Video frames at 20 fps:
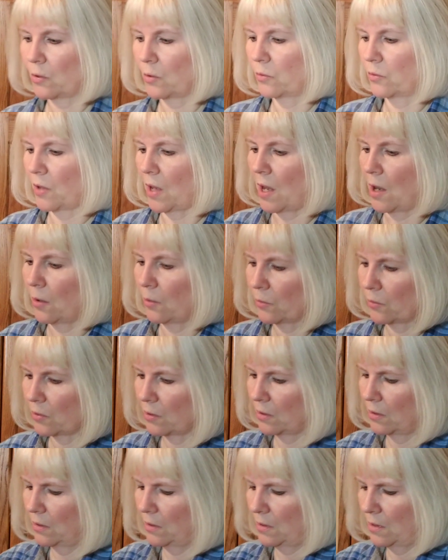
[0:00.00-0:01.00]
those out
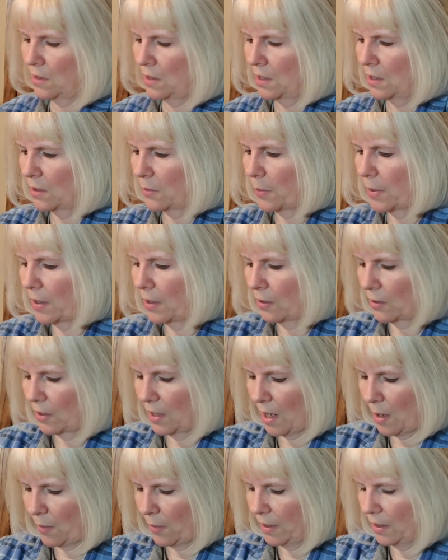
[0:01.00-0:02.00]
depending on
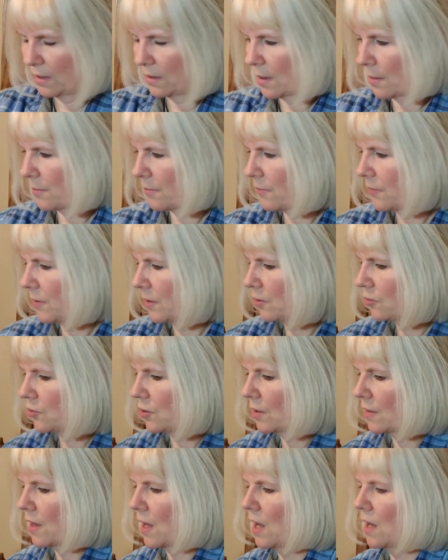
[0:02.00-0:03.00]
how I end up
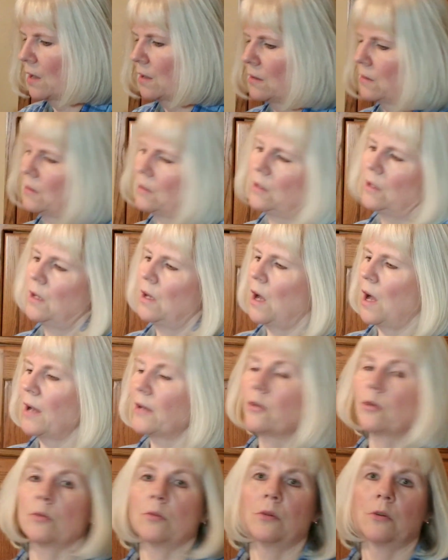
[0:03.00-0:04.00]
finishing that.
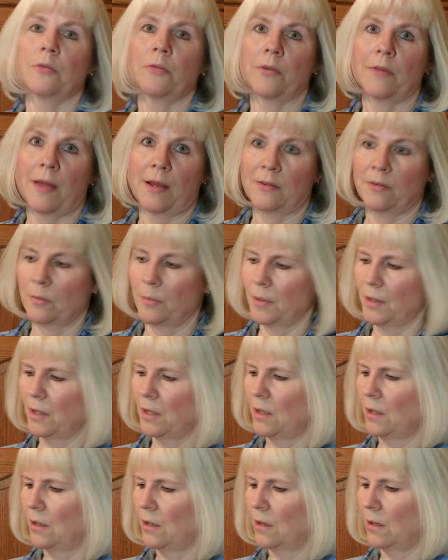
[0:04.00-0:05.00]
I don't look for that to
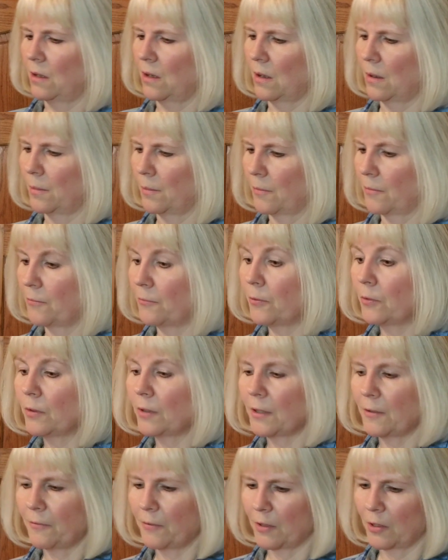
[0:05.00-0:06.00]
be
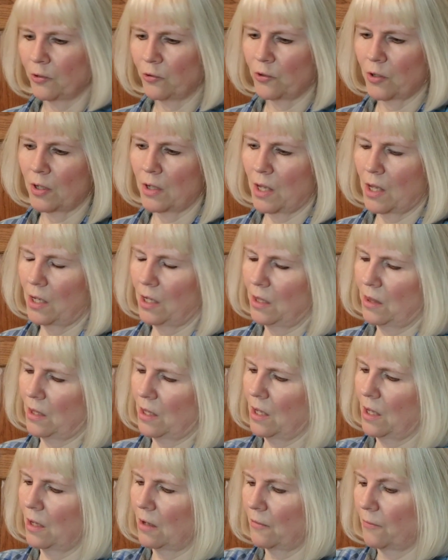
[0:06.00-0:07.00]
fully finished into
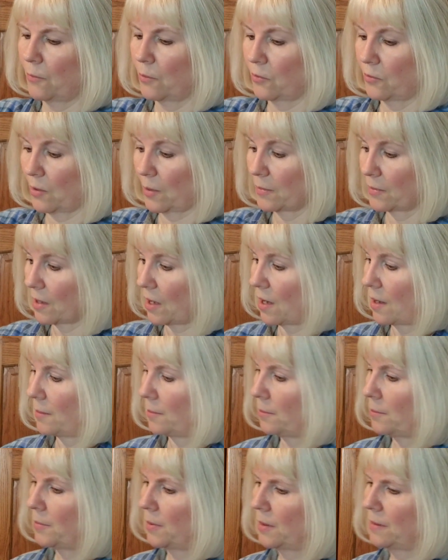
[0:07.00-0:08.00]
anything for some
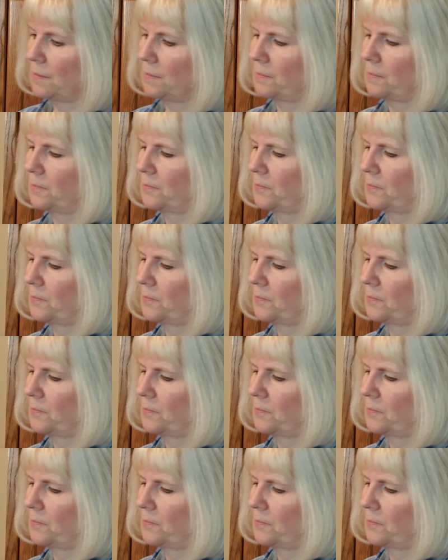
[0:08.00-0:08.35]
time, but